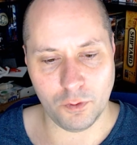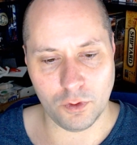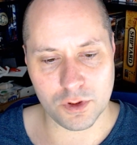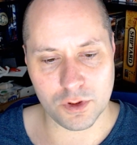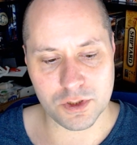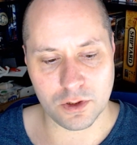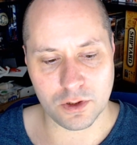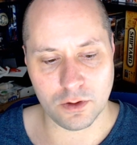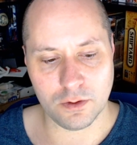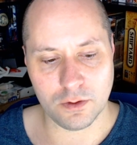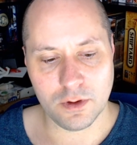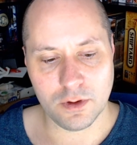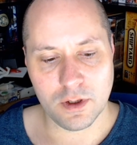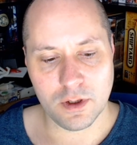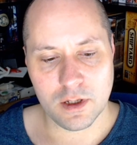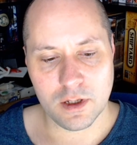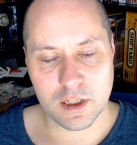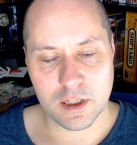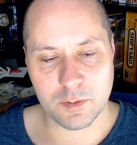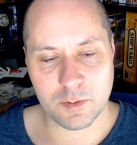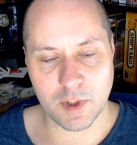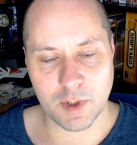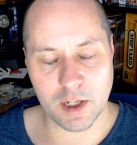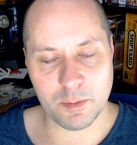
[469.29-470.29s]
So
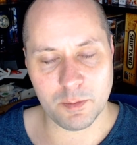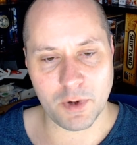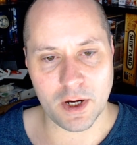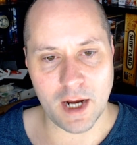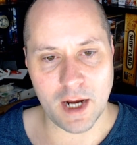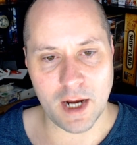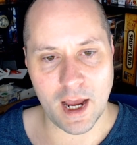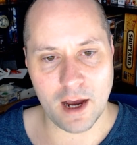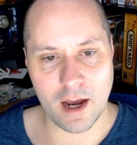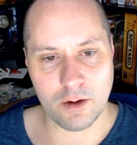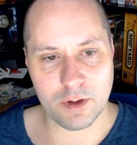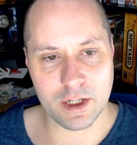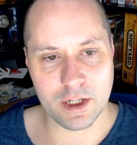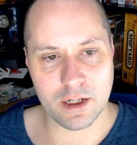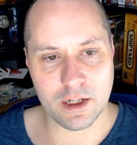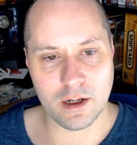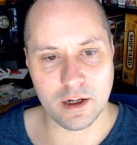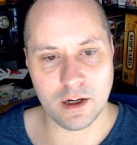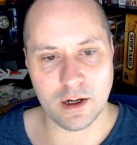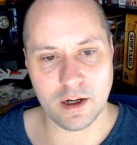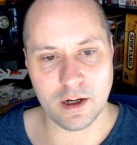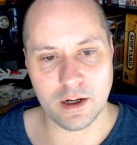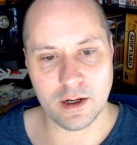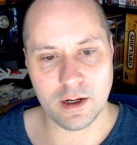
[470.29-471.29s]
depending upon how it
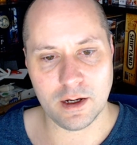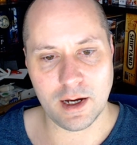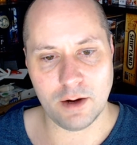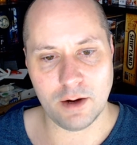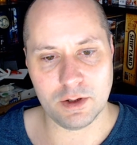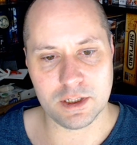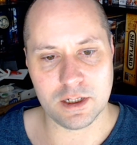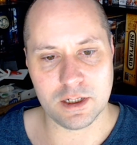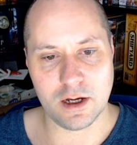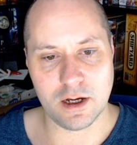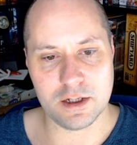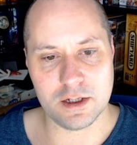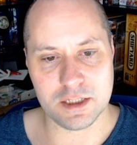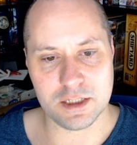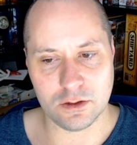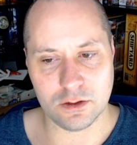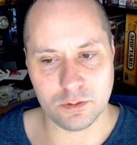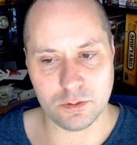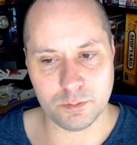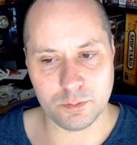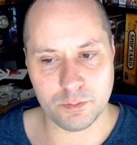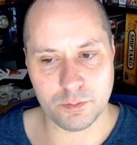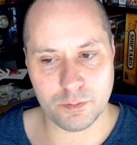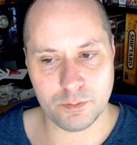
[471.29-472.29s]
does,
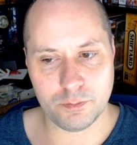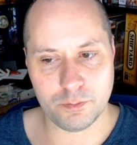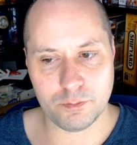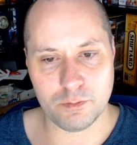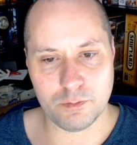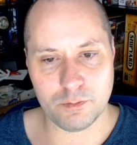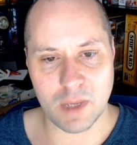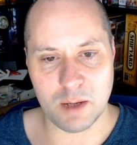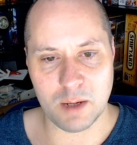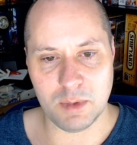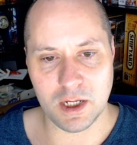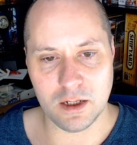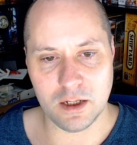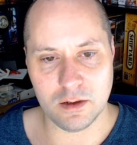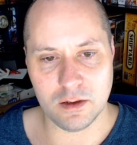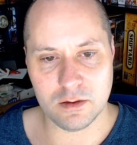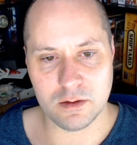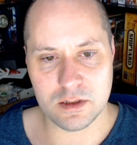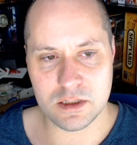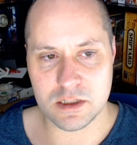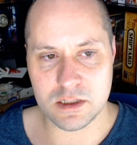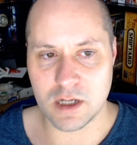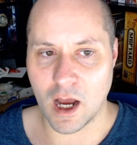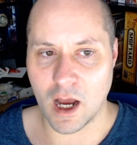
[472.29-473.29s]
it'll maybe
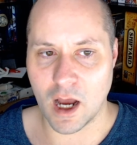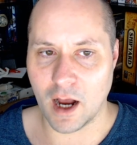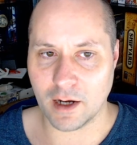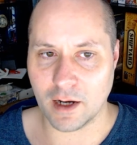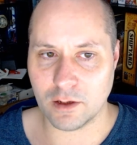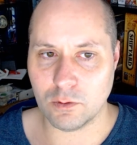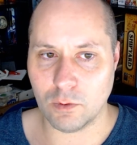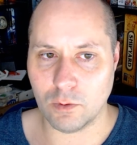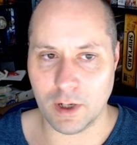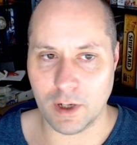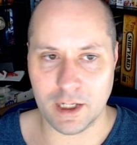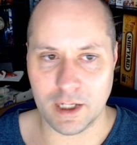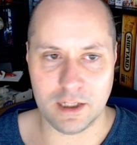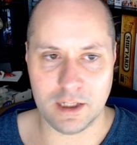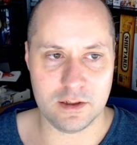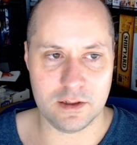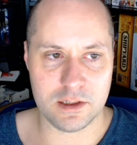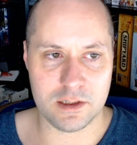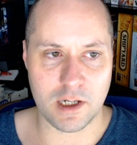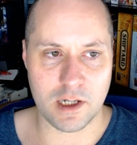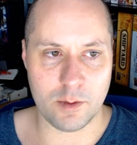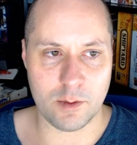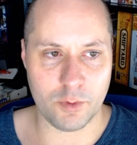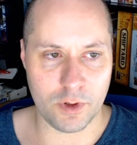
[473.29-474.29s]
not quite get
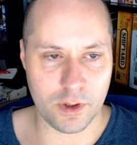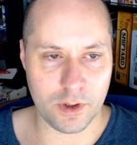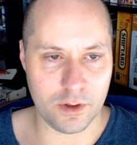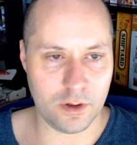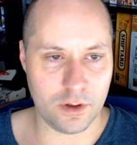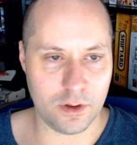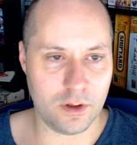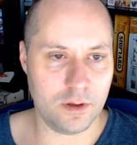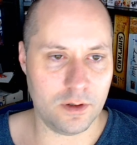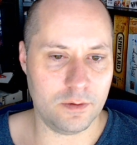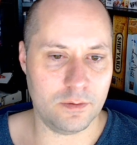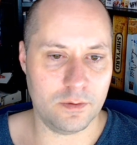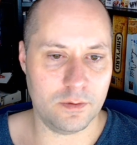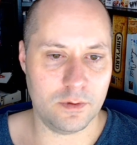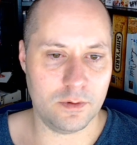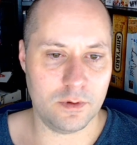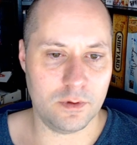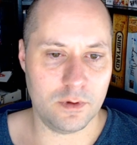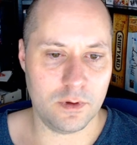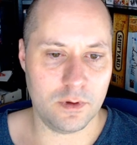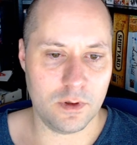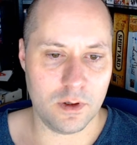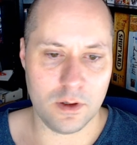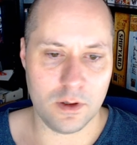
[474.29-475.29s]
top 100.
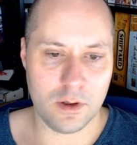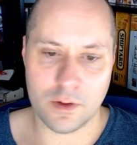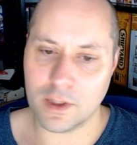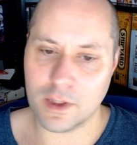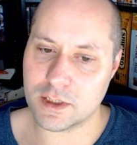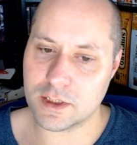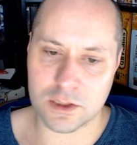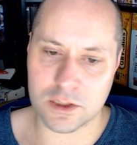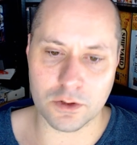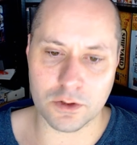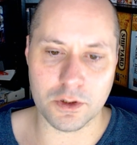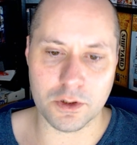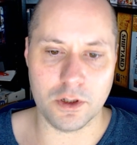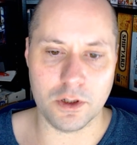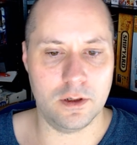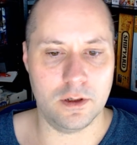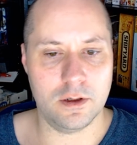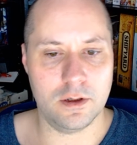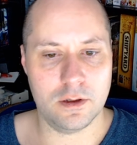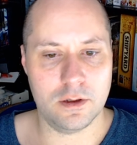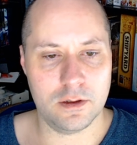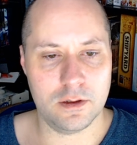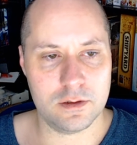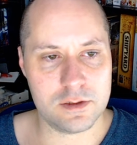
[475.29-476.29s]
It's still good.
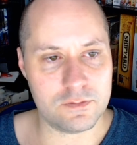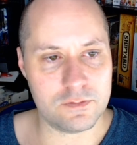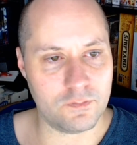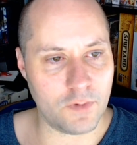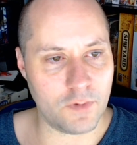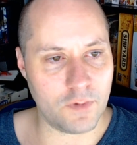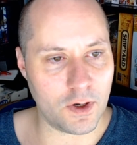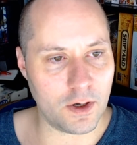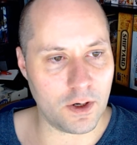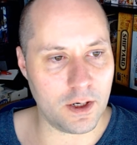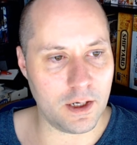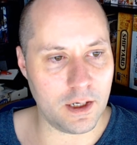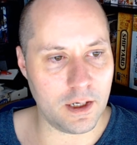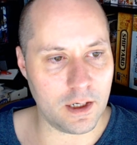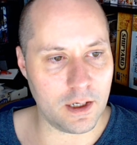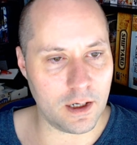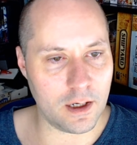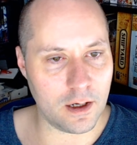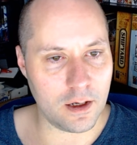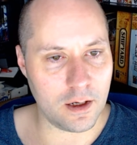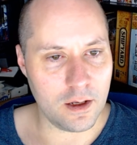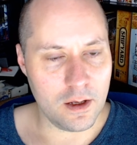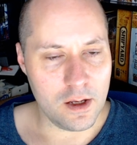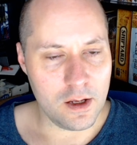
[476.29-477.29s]
It's
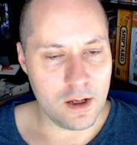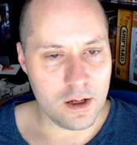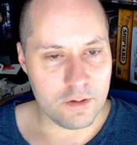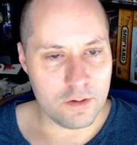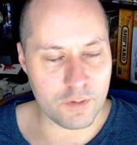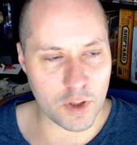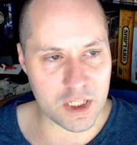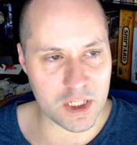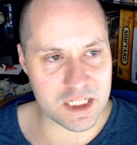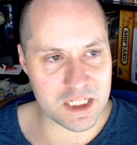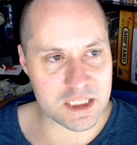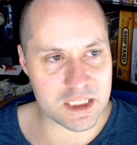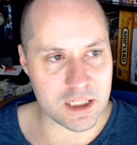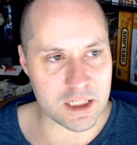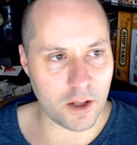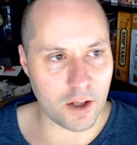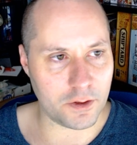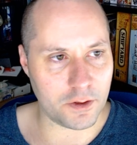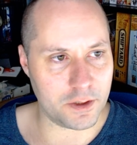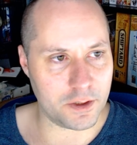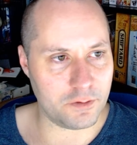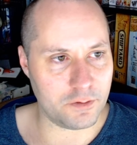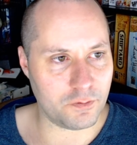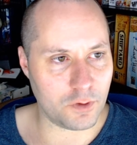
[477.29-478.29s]
very
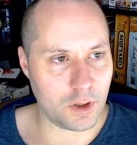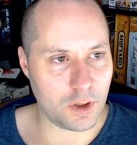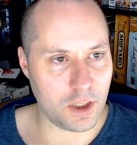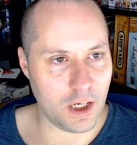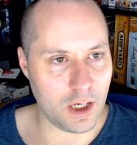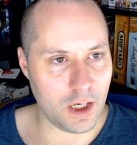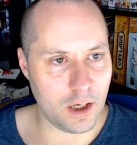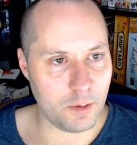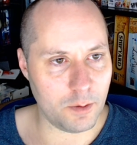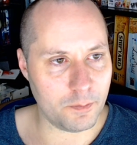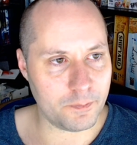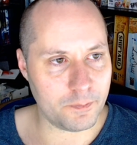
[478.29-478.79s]
solid for a game.